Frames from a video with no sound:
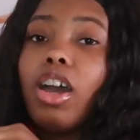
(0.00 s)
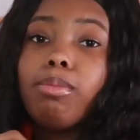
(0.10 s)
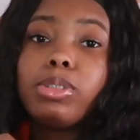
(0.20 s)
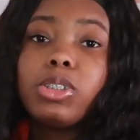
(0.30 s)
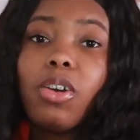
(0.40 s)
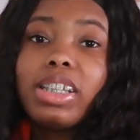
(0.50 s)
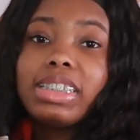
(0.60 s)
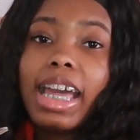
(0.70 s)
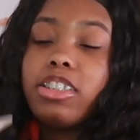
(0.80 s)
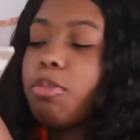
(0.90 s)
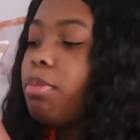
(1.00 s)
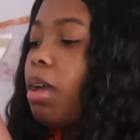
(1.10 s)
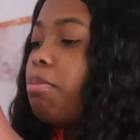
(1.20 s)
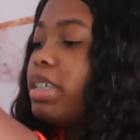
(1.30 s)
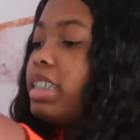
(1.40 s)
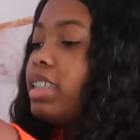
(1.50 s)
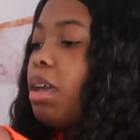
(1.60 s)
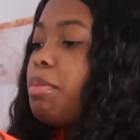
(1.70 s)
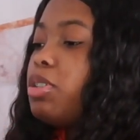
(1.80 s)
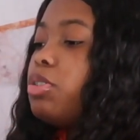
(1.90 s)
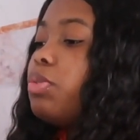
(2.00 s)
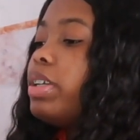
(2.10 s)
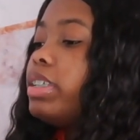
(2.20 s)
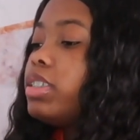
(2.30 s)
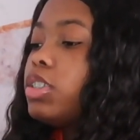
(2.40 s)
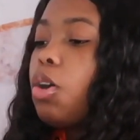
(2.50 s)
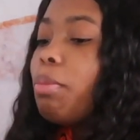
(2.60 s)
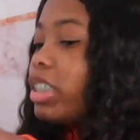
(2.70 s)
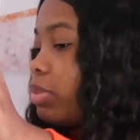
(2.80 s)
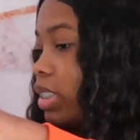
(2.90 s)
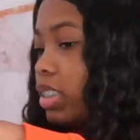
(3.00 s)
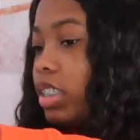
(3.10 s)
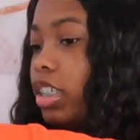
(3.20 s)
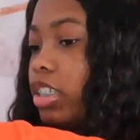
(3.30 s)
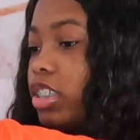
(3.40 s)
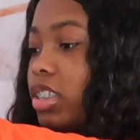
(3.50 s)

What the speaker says: I'm so excited with my business. I've been doing so much research,